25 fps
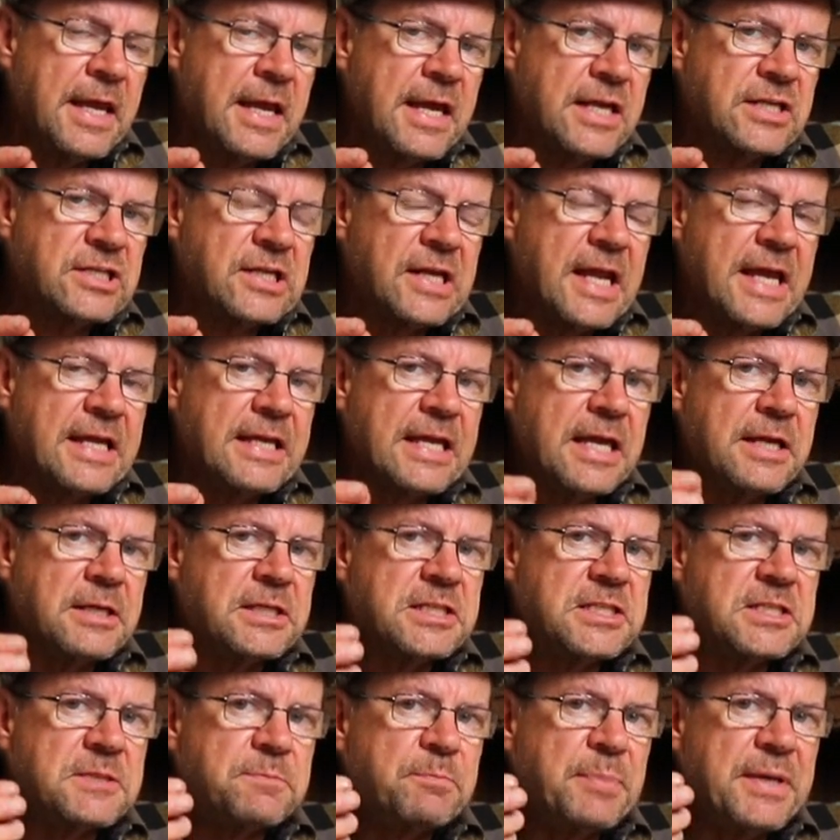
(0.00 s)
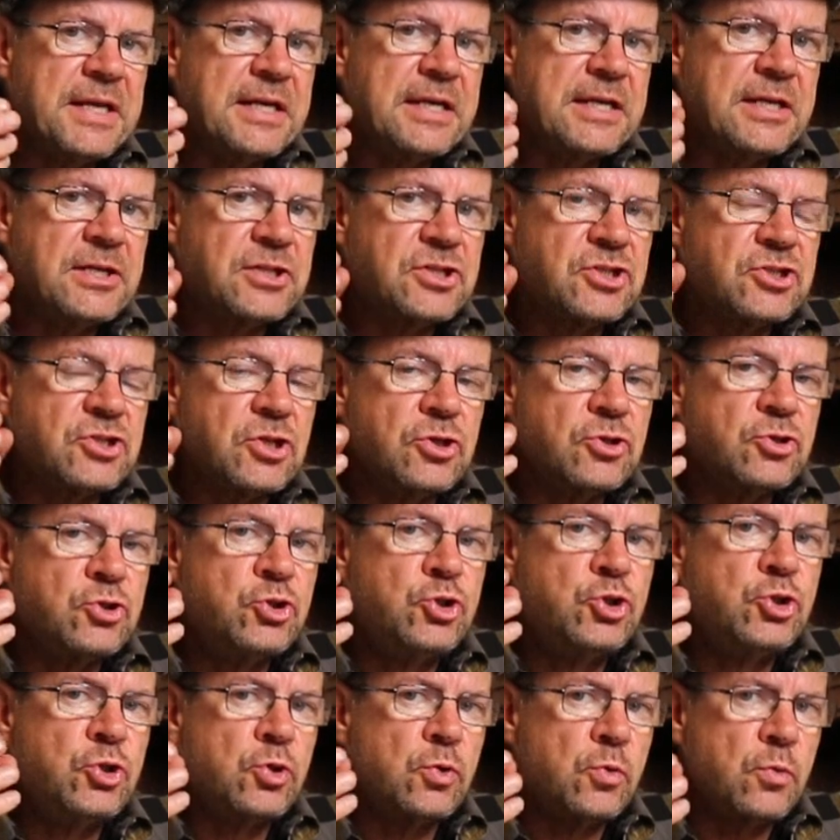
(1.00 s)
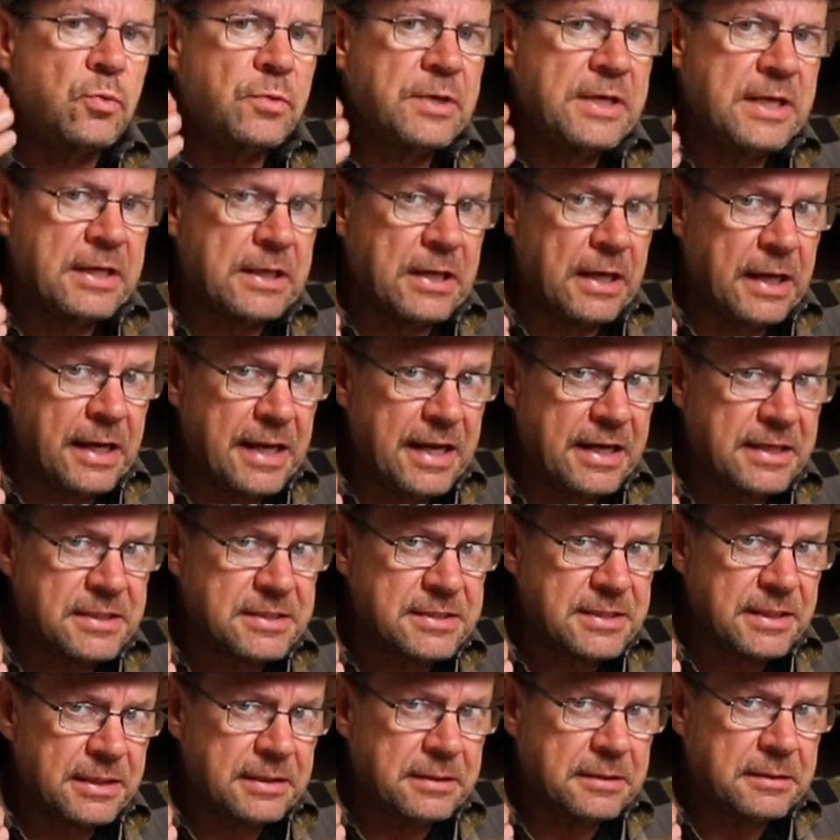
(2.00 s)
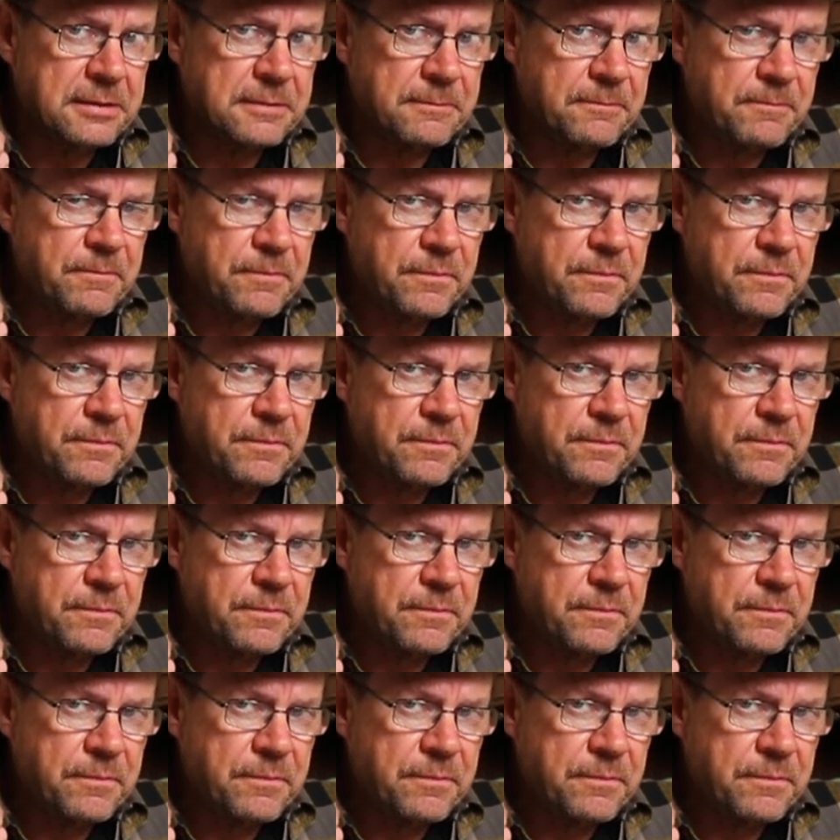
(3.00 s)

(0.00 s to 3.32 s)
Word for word: it's like experienced jewellery collecting.